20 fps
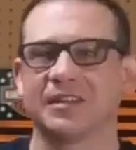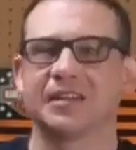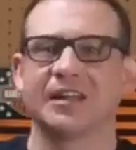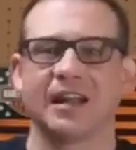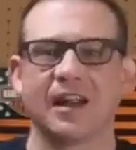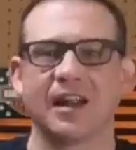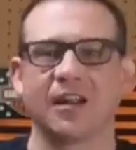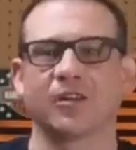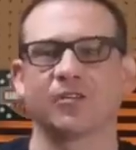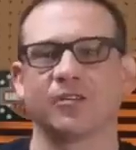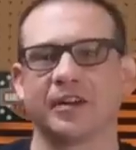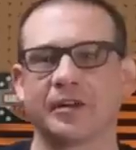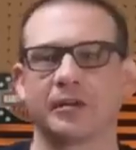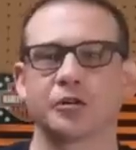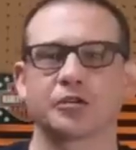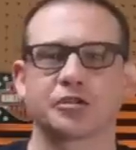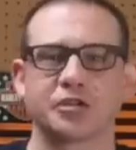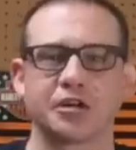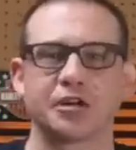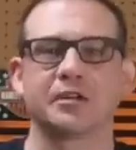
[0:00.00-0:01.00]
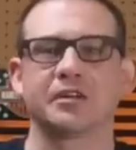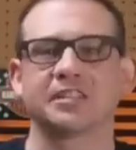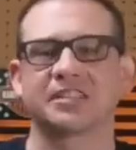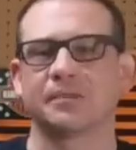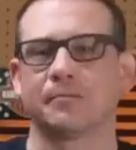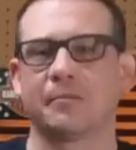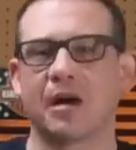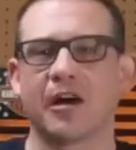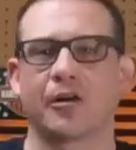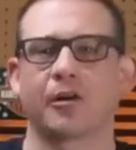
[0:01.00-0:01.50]
air cleaner tunes,
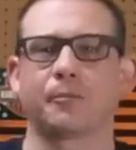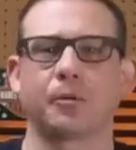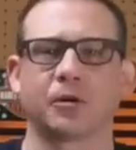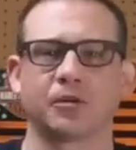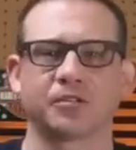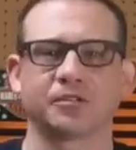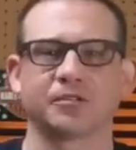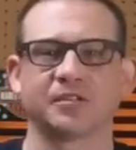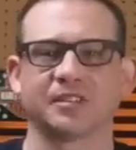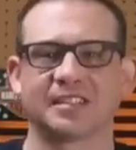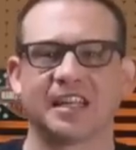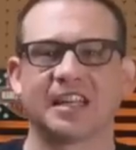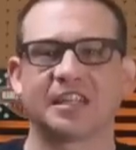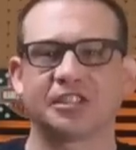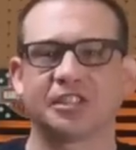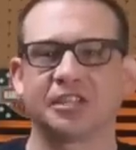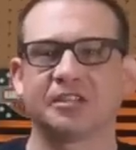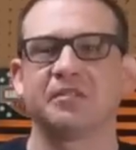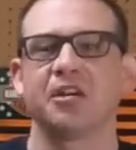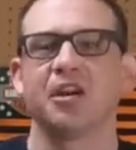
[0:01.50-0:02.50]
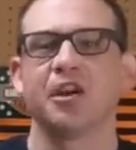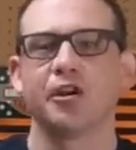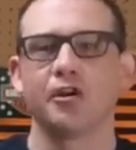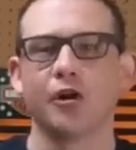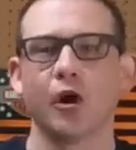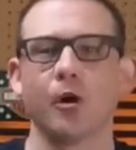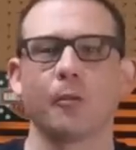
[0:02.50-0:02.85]
some minor personalization, no